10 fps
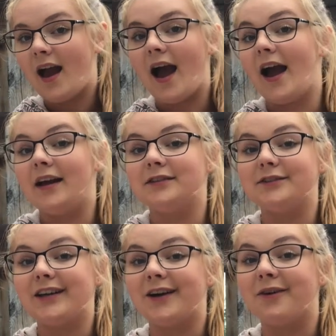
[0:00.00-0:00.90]
And
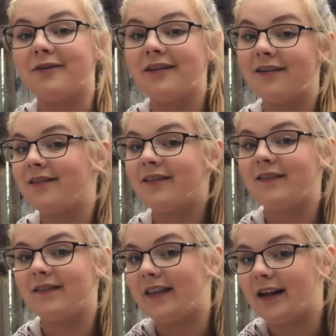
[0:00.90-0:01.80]
so
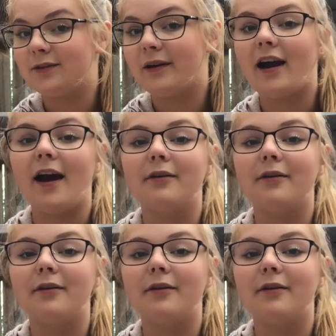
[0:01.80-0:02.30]
that's where I